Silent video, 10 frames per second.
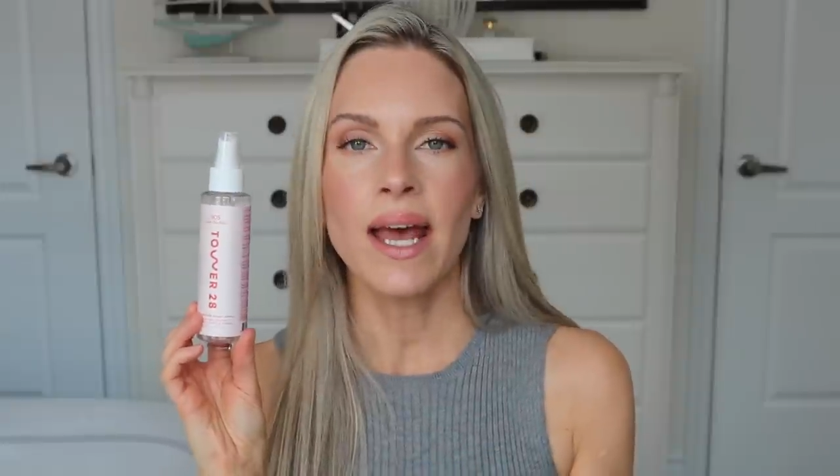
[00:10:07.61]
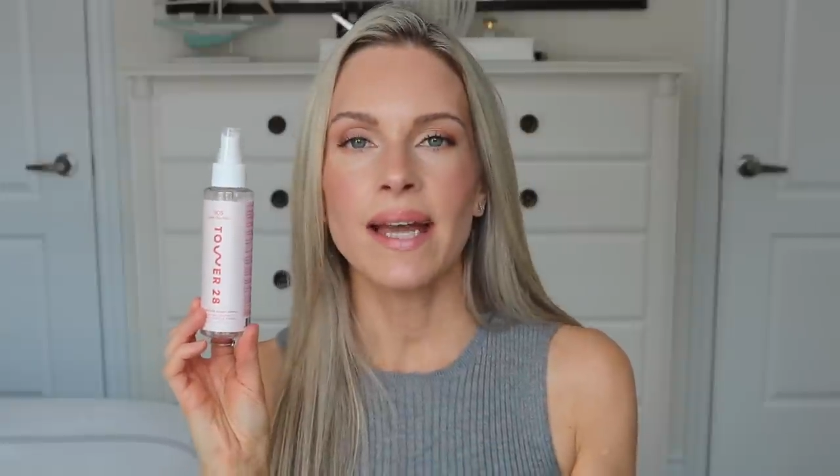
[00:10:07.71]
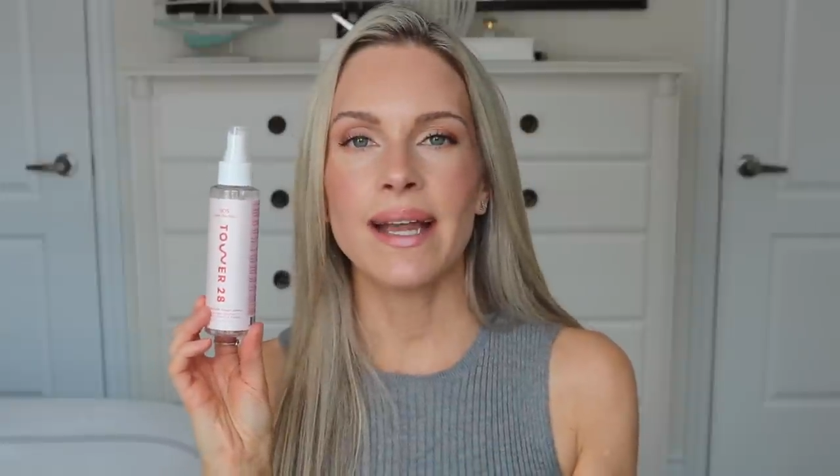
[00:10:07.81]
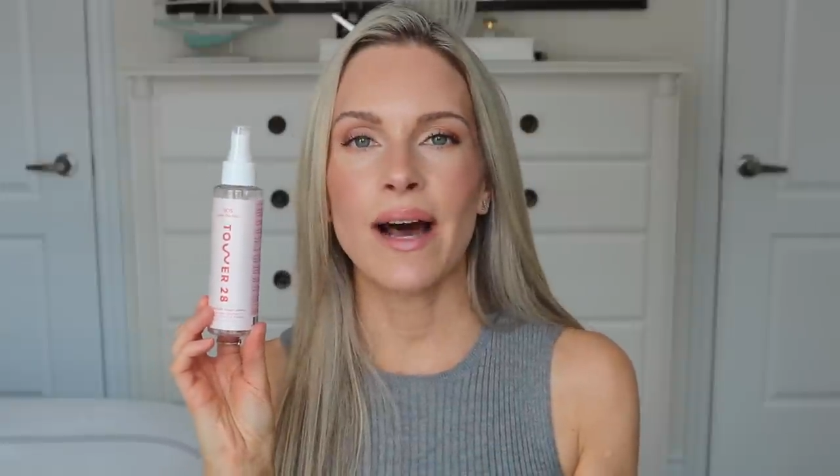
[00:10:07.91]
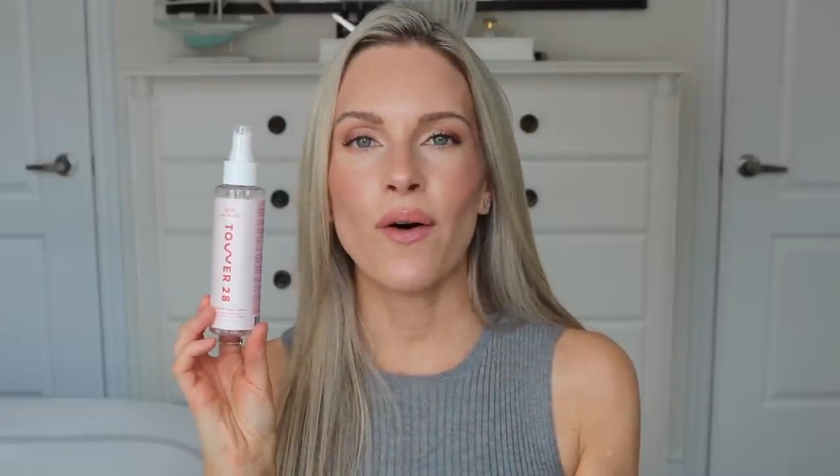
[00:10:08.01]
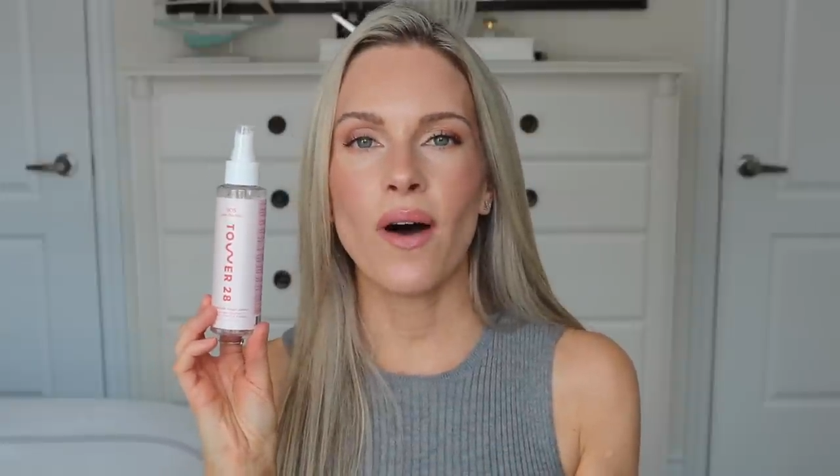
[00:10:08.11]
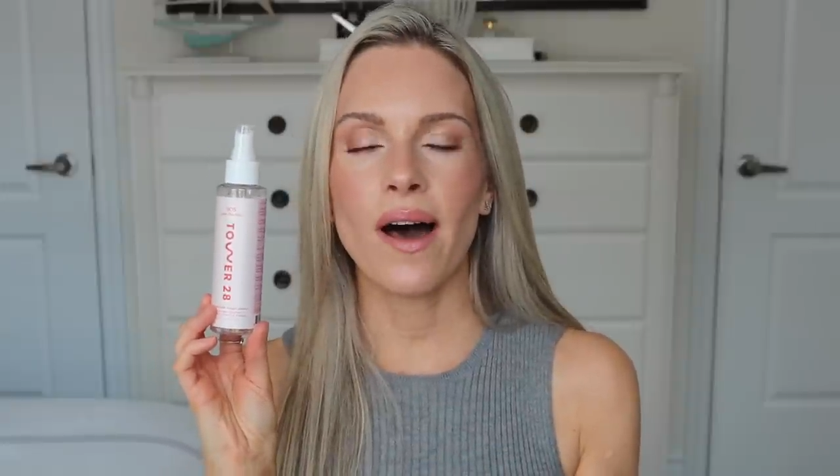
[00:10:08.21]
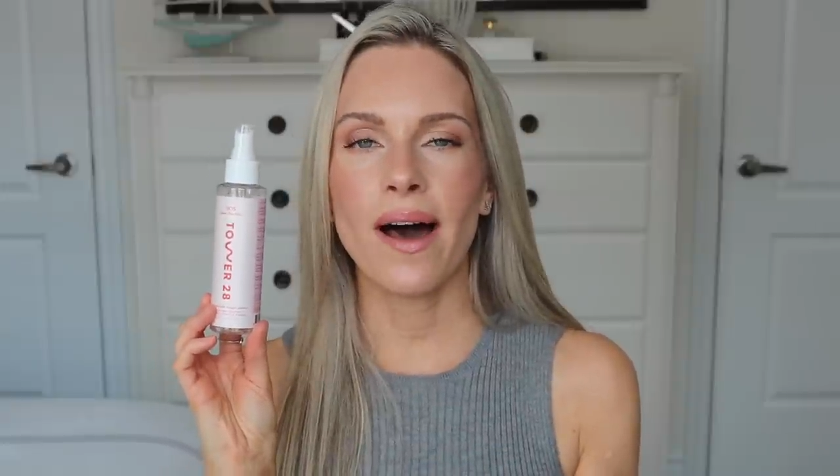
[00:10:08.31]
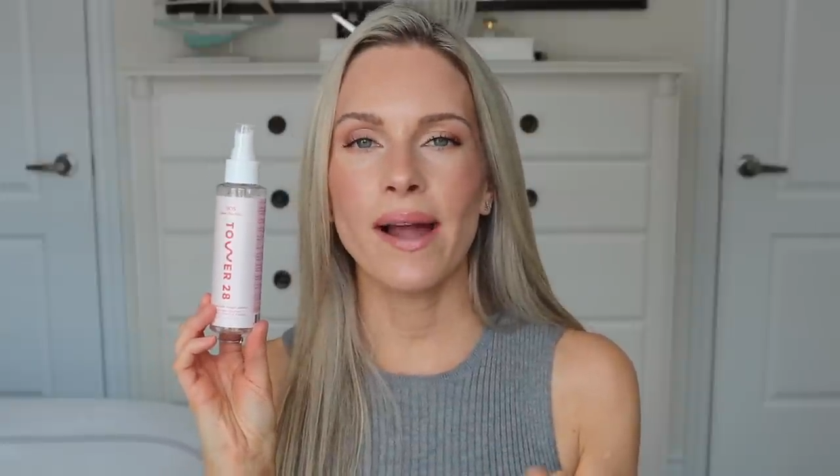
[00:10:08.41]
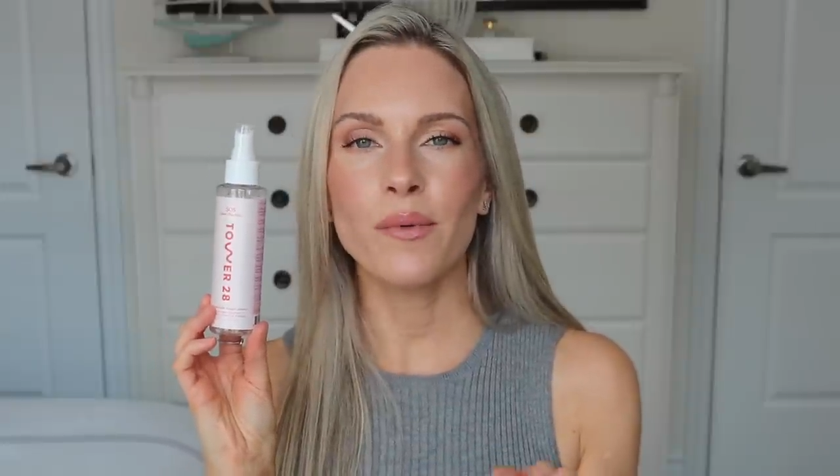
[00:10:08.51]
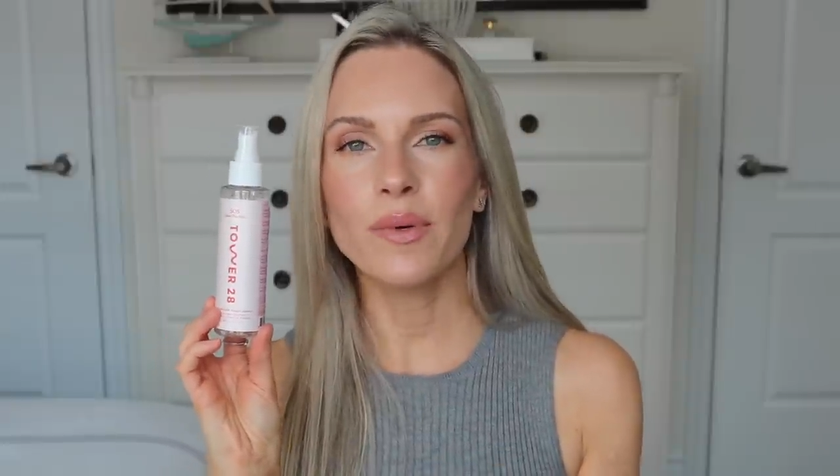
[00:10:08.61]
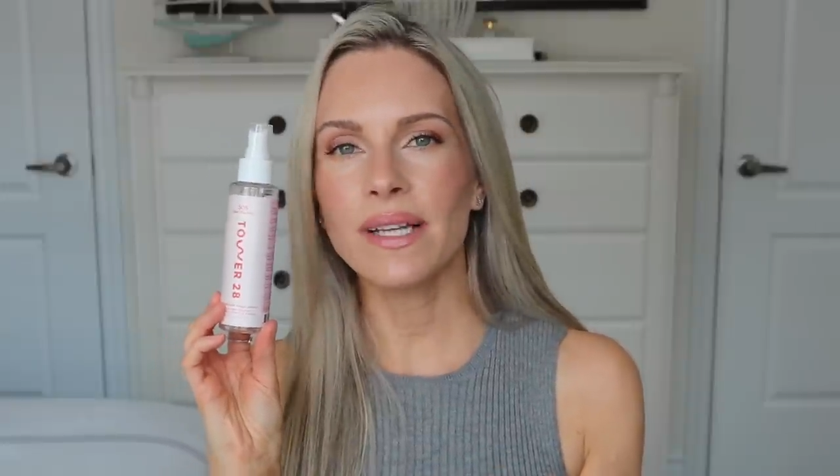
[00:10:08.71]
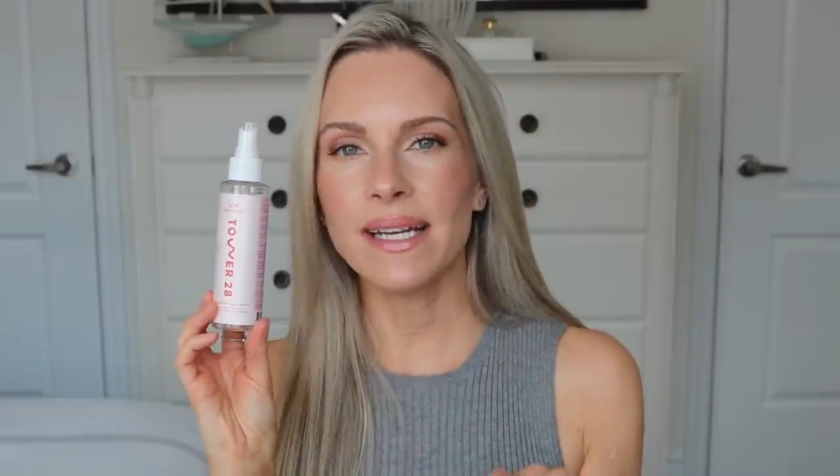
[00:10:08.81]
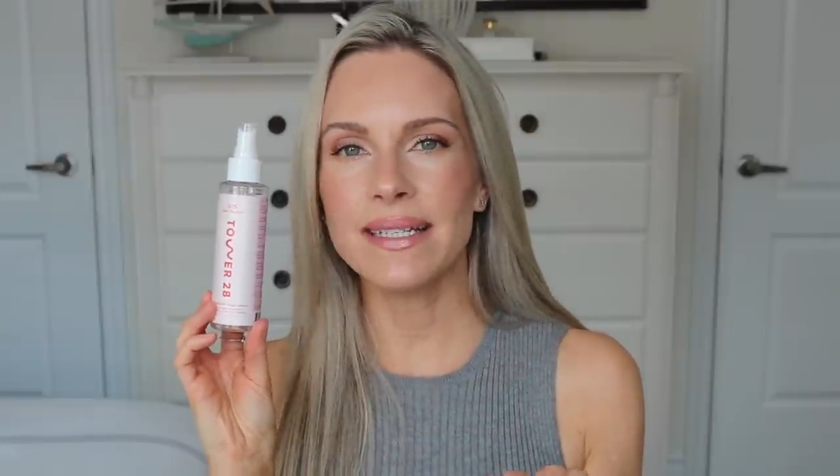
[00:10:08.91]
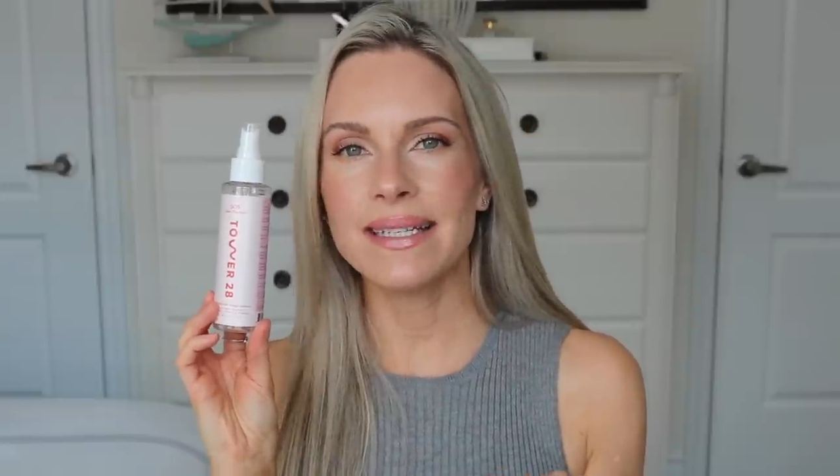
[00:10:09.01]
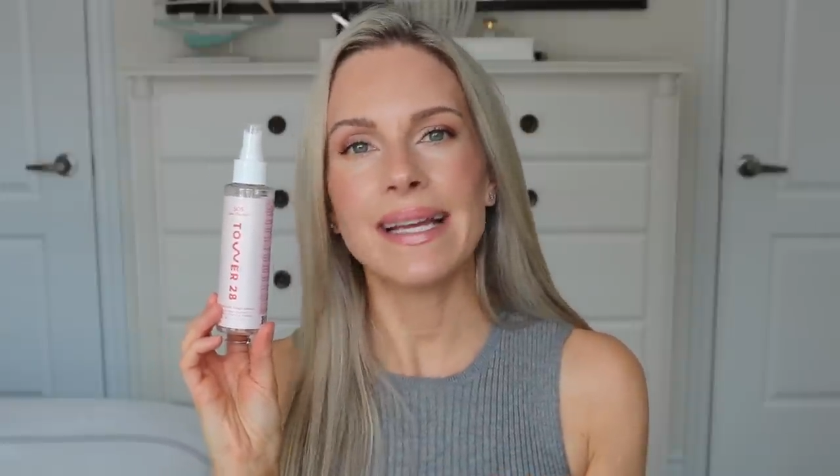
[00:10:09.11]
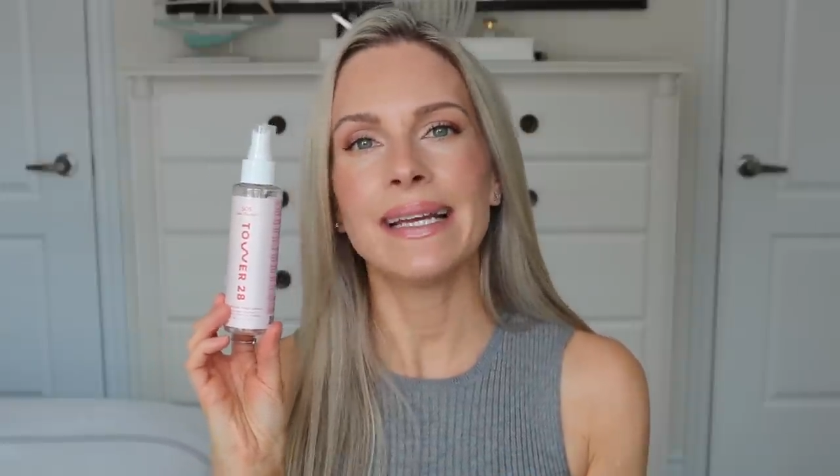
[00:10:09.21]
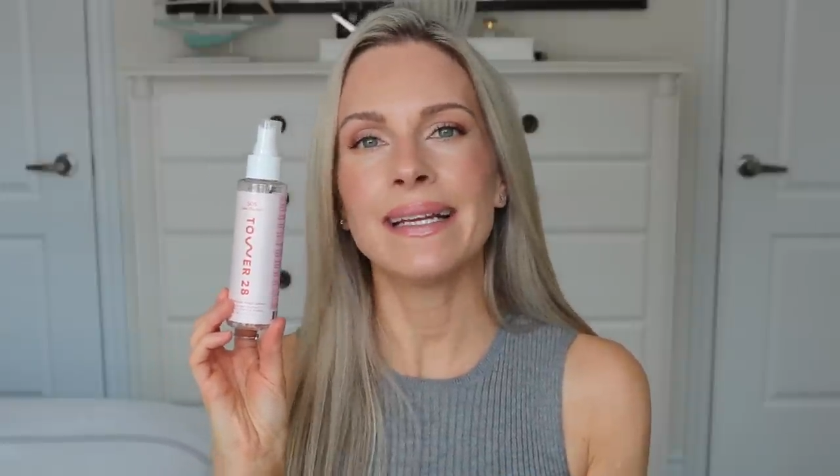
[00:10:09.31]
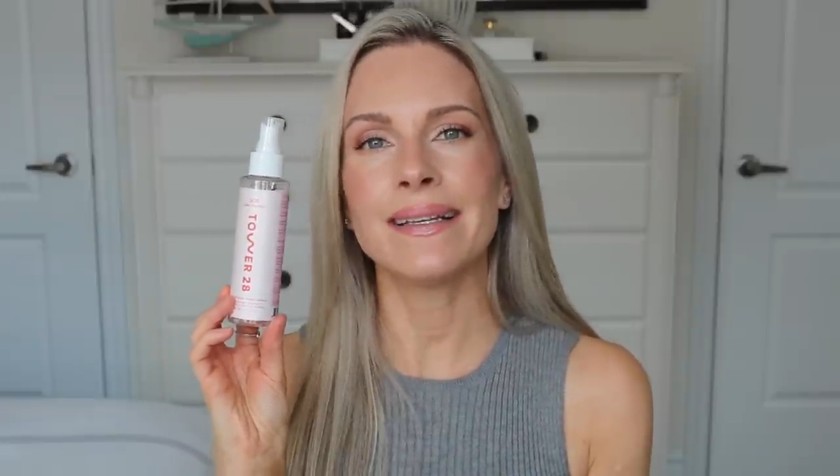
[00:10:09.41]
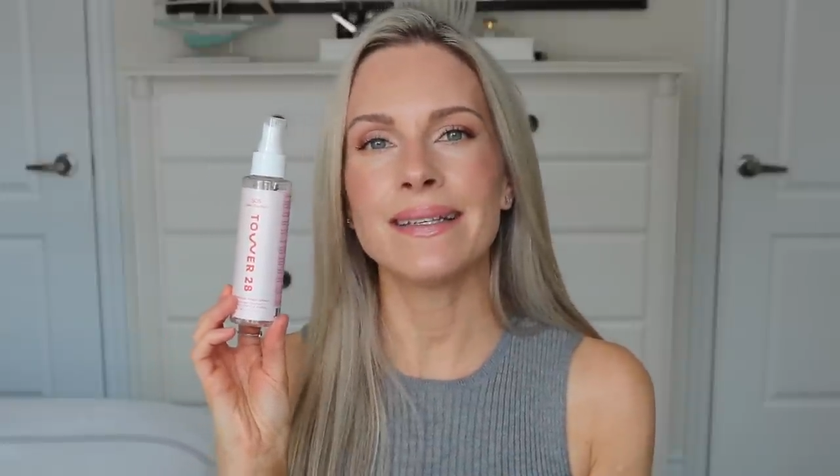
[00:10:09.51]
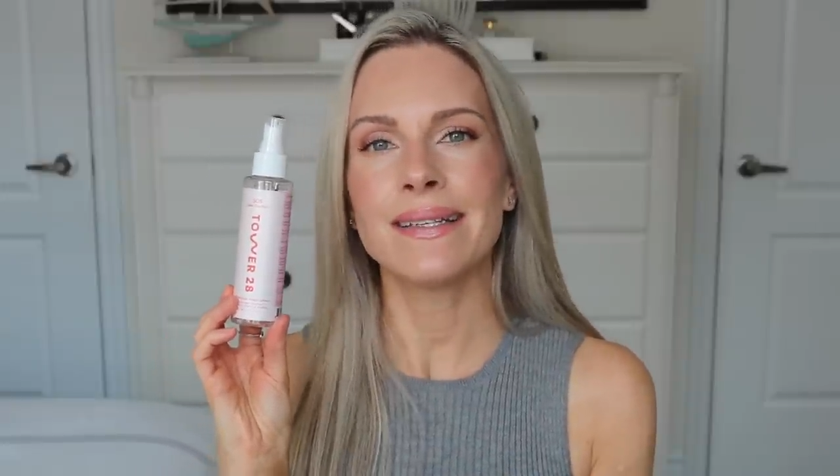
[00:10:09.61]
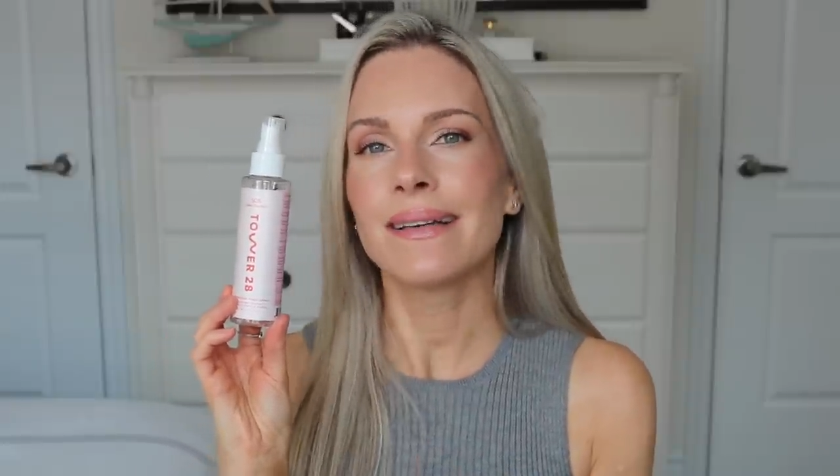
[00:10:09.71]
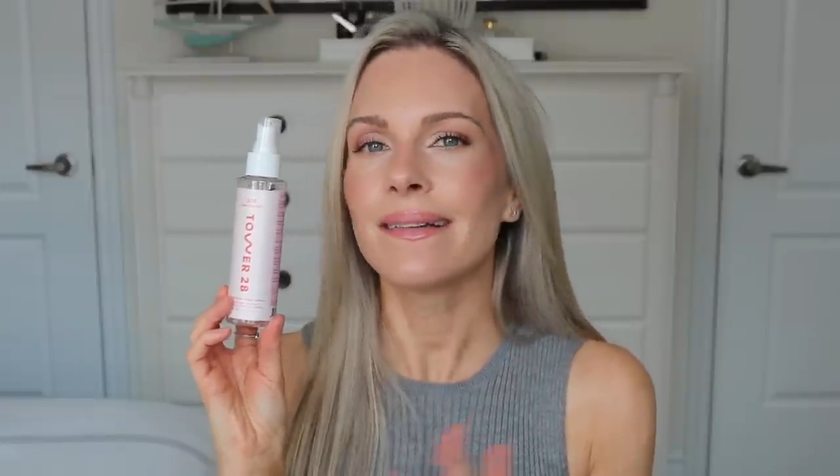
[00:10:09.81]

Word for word: Now, I really didn't